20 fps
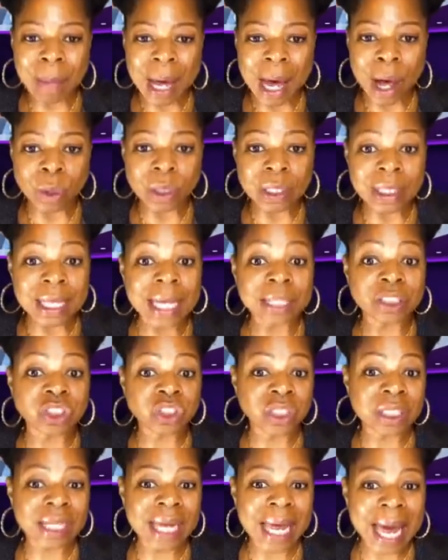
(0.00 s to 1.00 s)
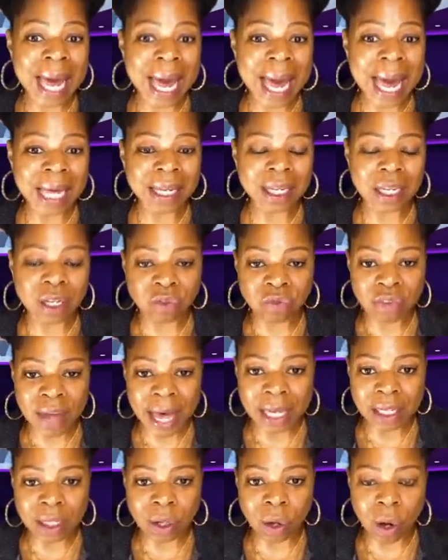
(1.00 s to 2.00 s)
out that she had in
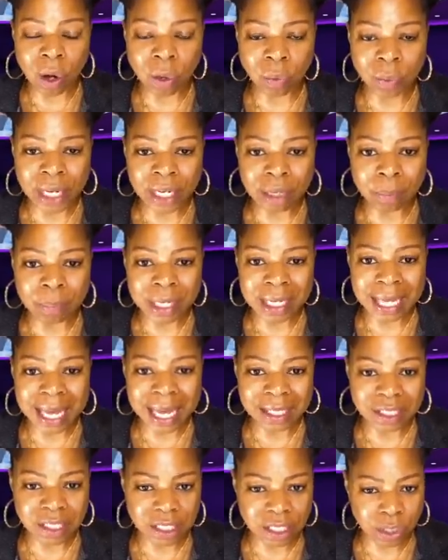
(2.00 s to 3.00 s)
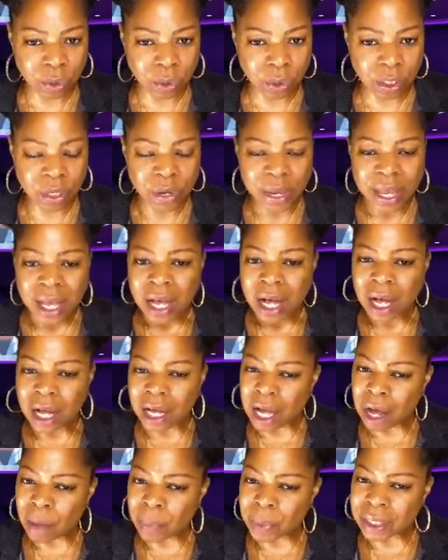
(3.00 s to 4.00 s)
fact already been executed a
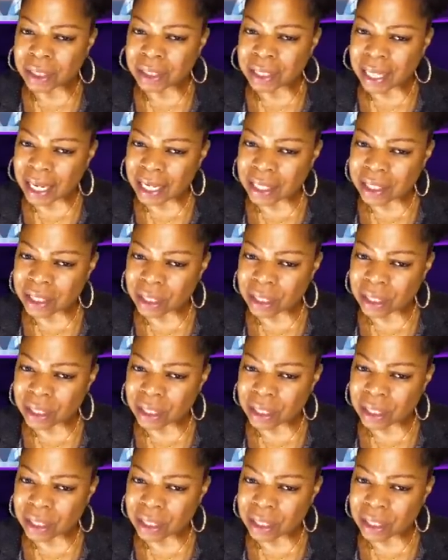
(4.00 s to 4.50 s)
couple of days